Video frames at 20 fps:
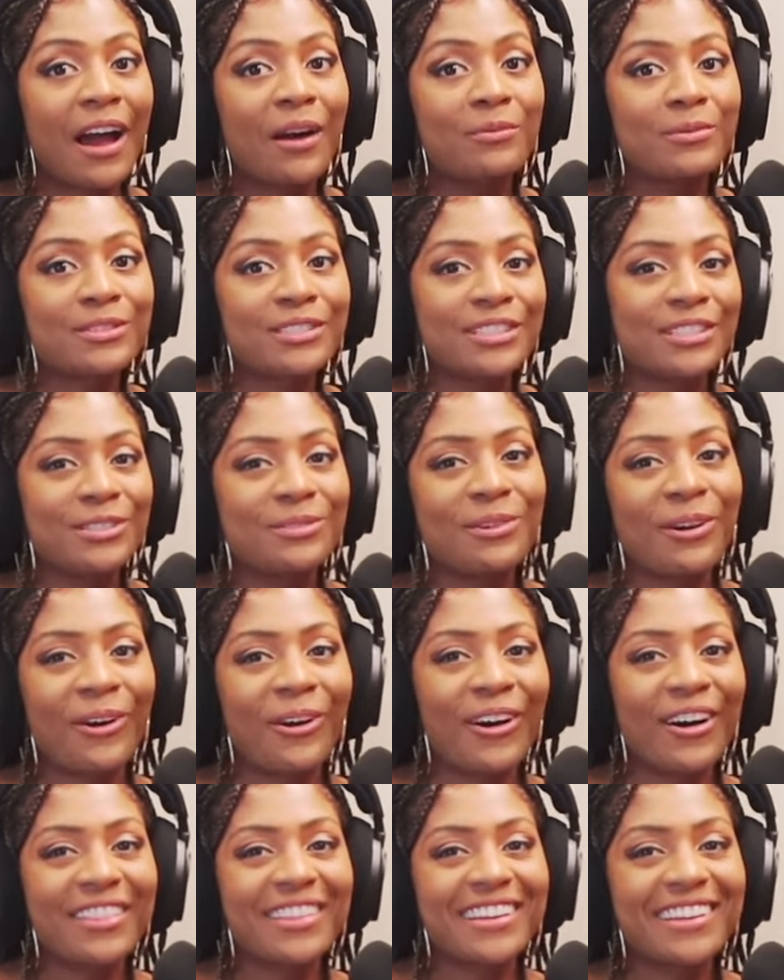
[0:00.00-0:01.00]
i will see you
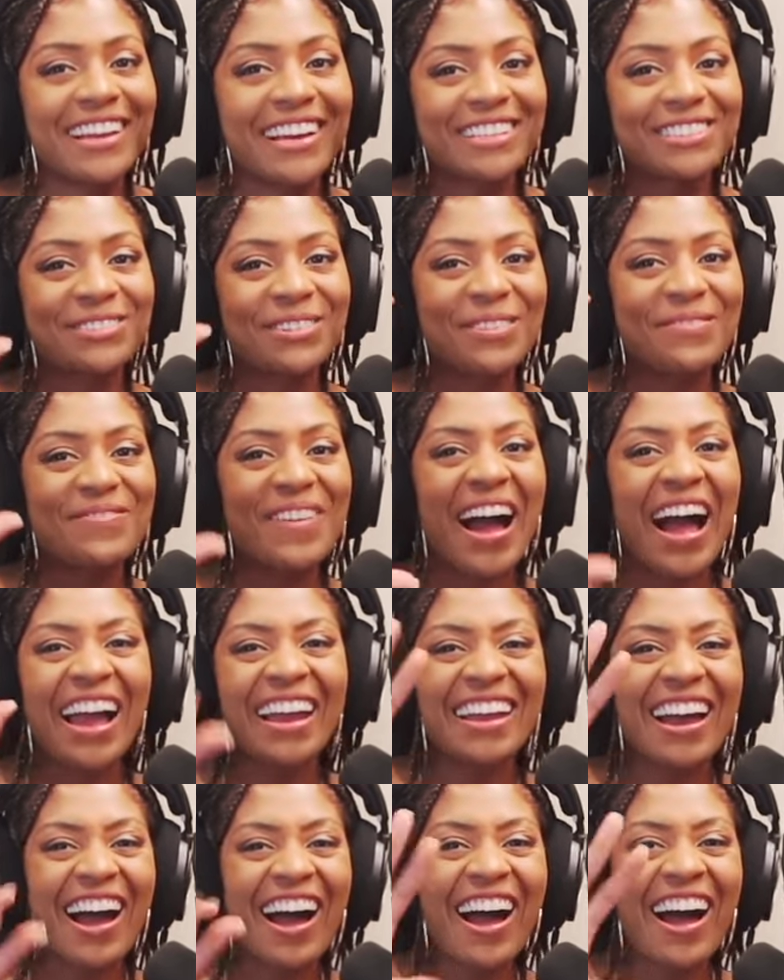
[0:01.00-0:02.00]
all in the next one
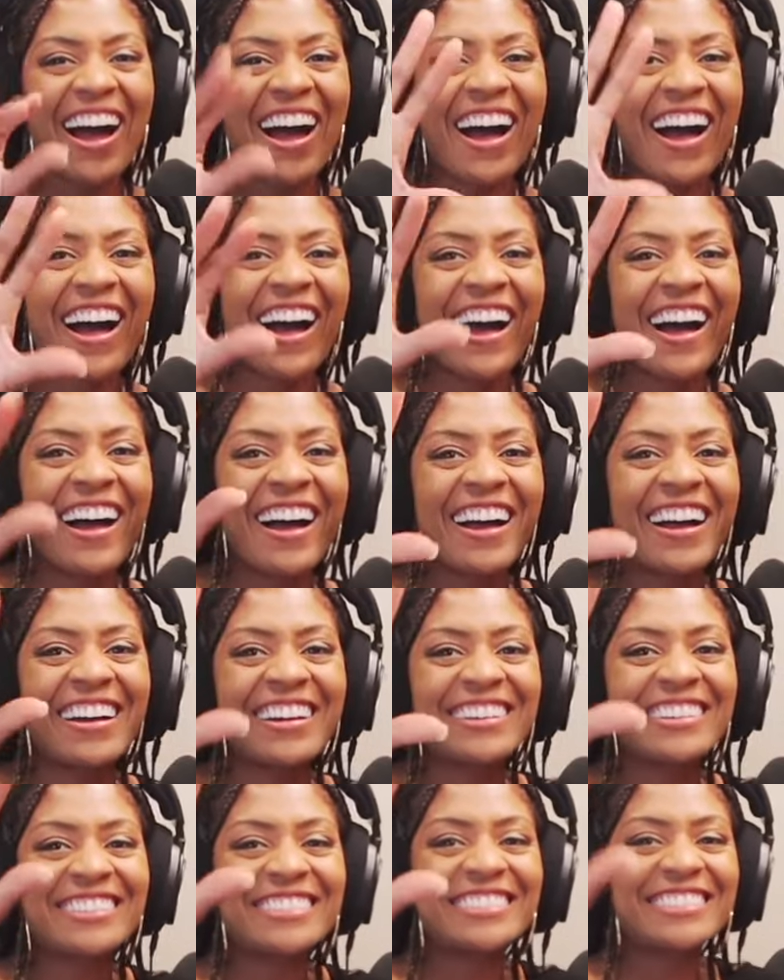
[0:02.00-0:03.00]
bye
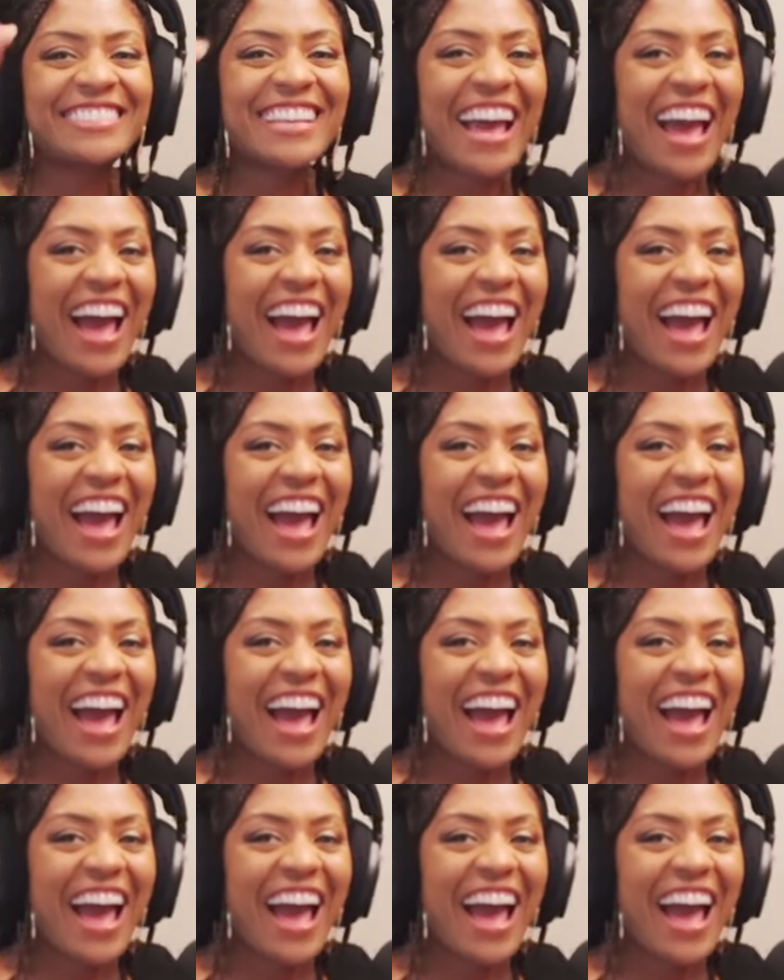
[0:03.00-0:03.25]
y'all